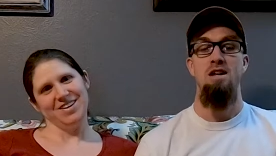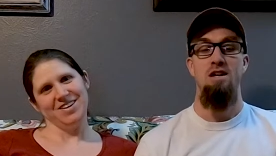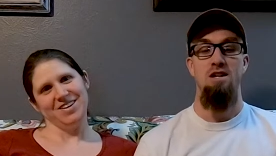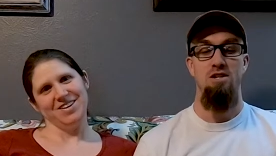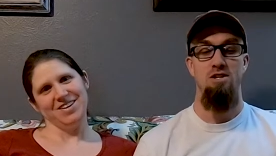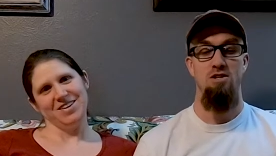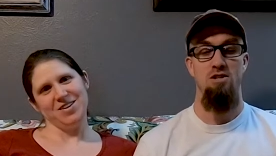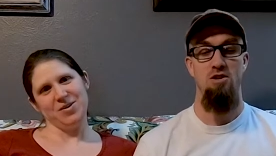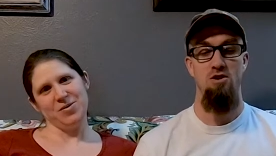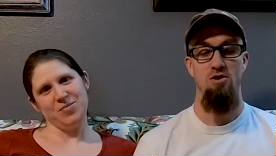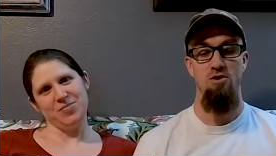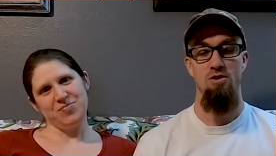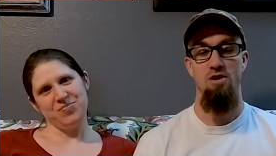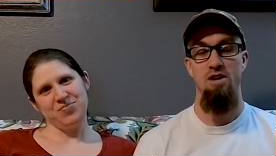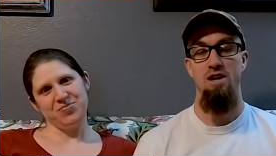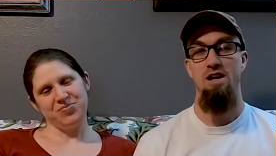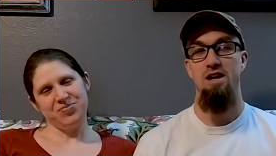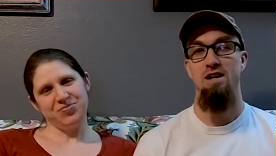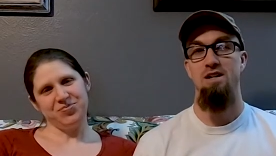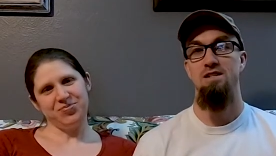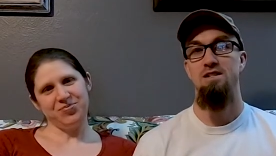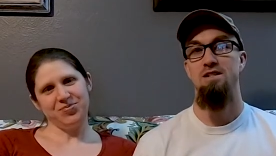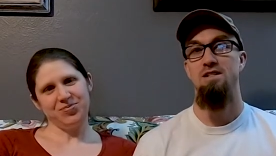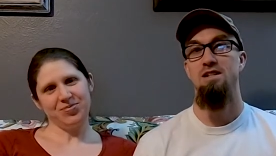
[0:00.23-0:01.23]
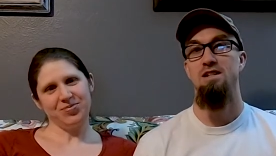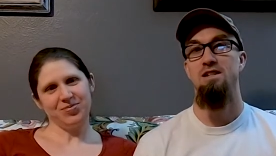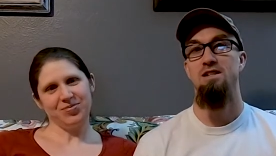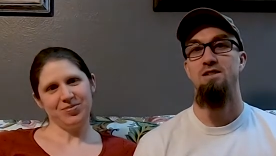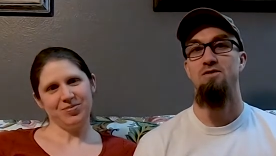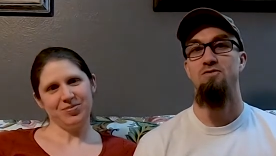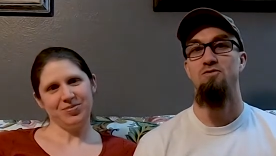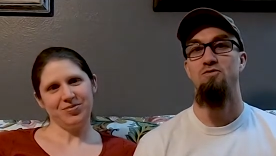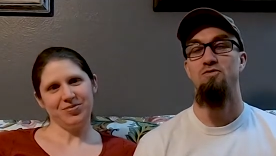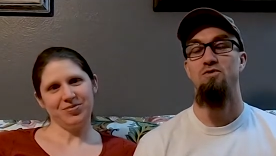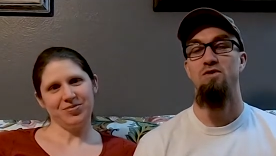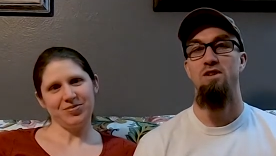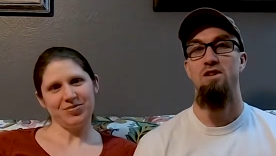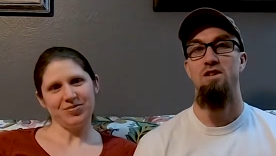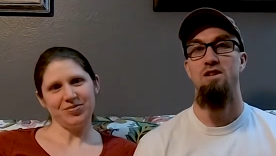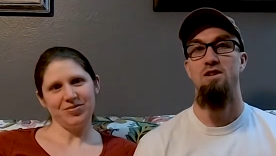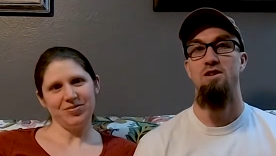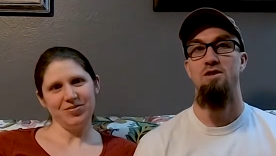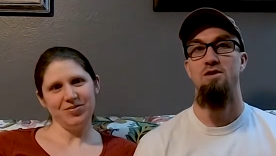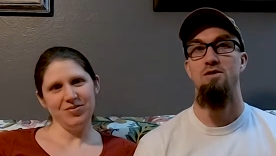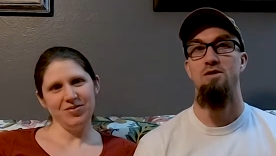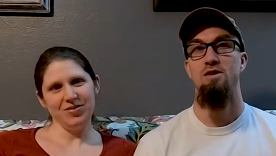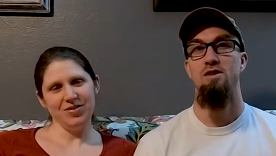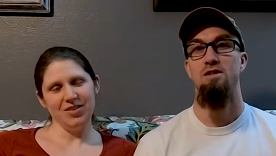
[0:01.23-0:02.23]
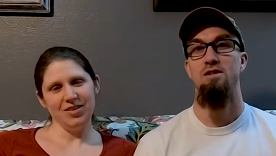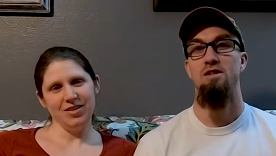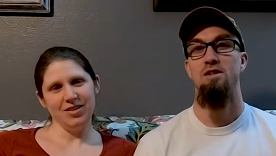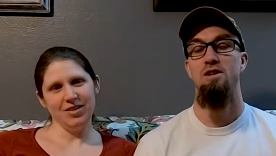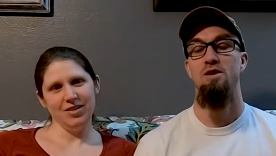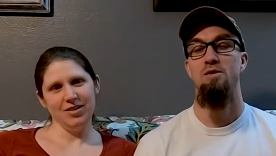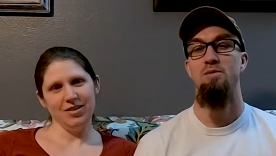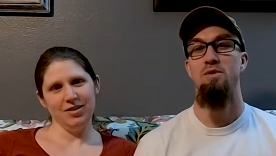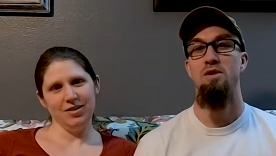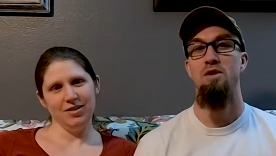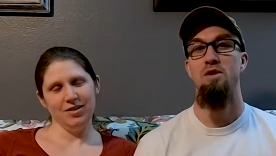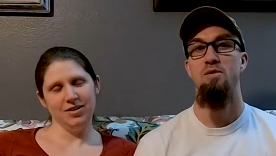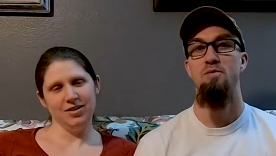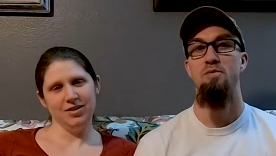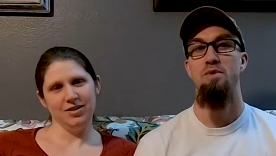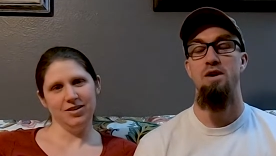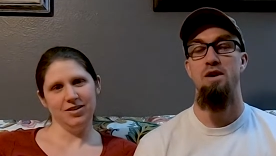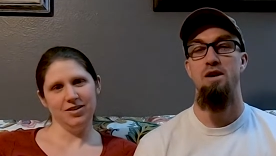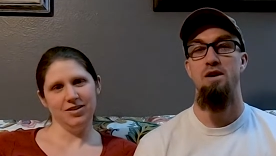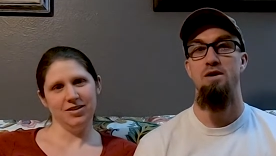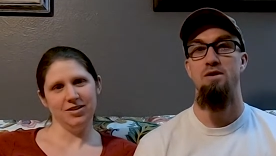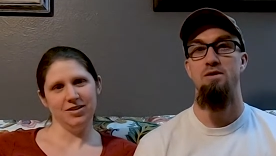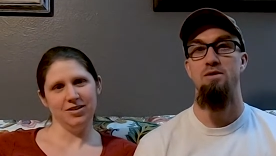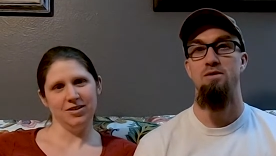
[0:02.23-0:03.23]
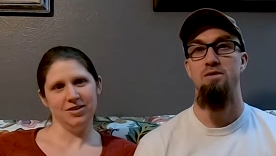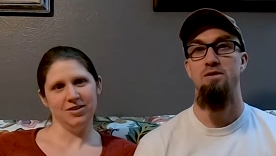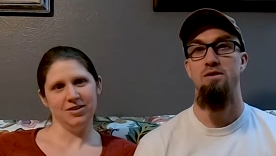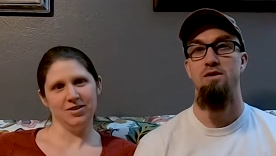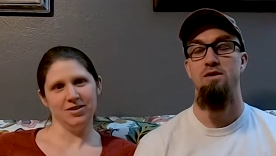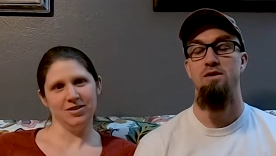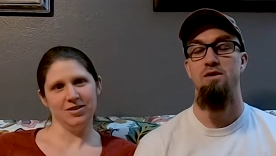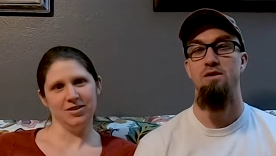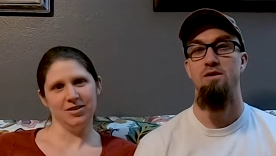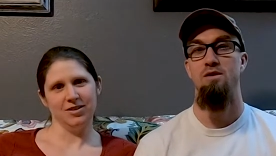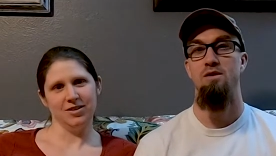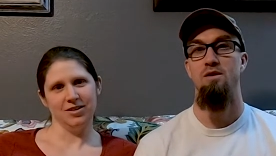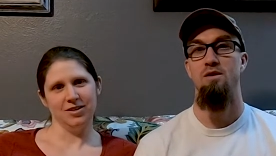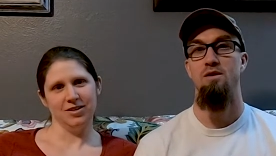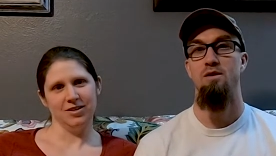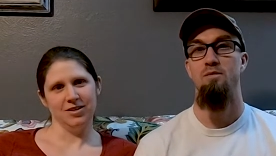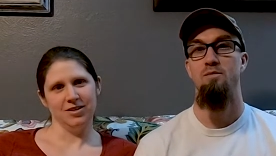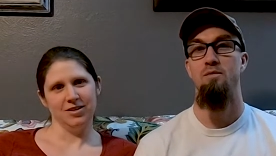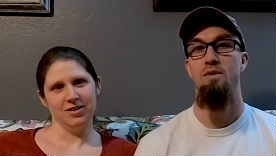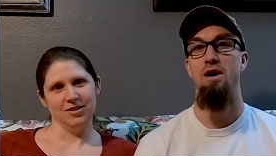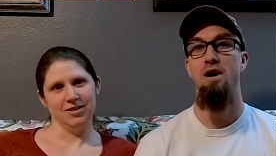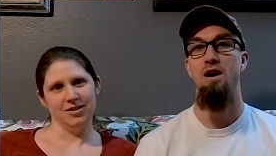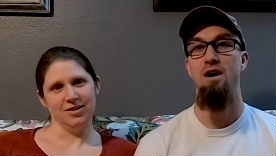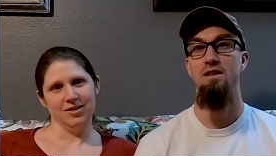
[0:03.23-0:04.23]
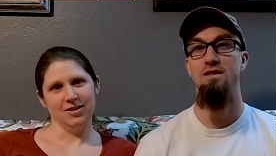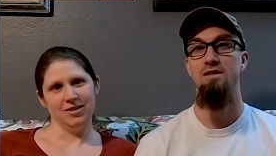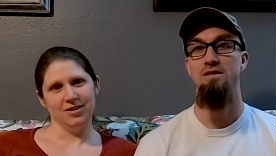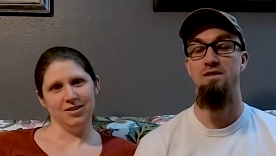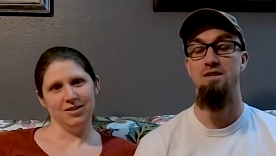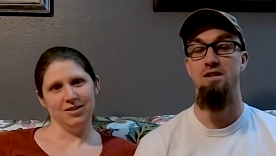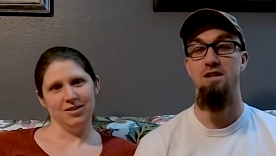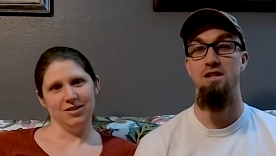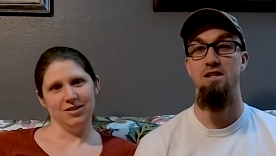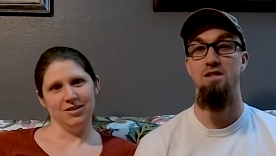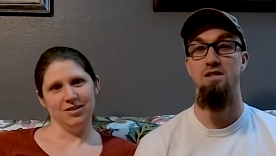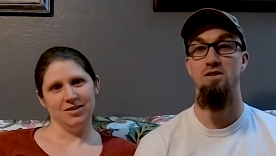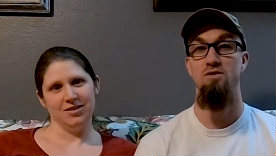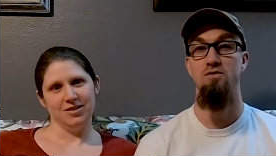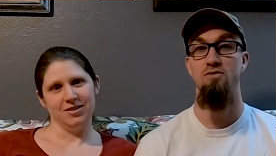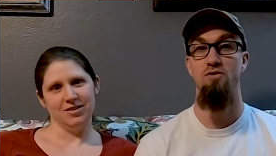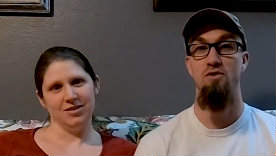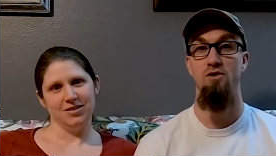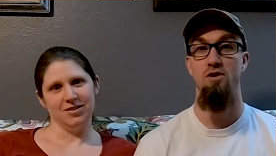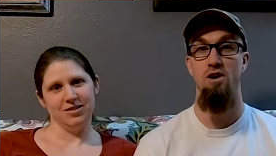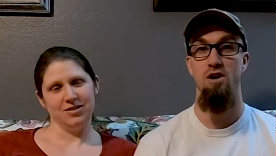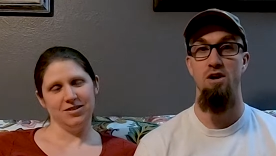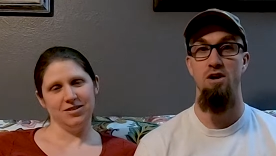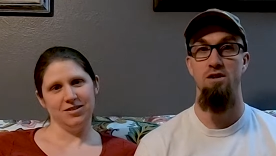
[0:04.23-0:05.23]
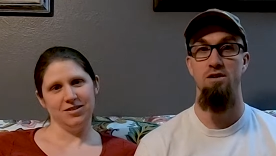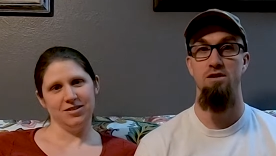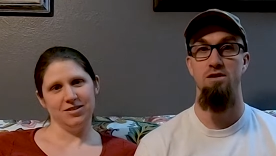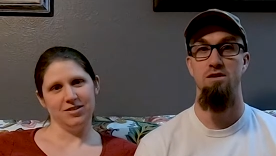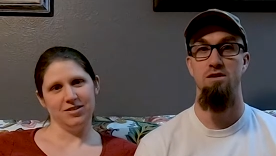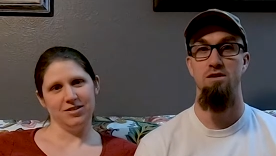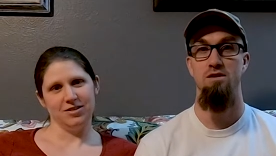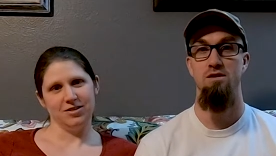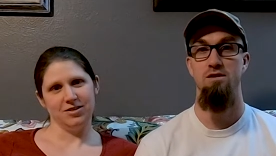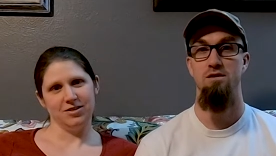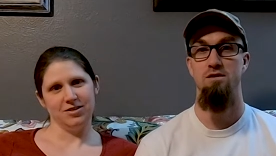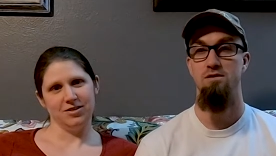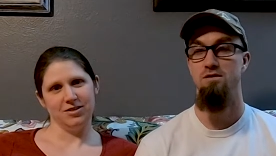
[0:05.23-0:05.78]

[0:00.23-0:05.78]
Speaker 1: So guys, this video is going to be about behind the scenes for us.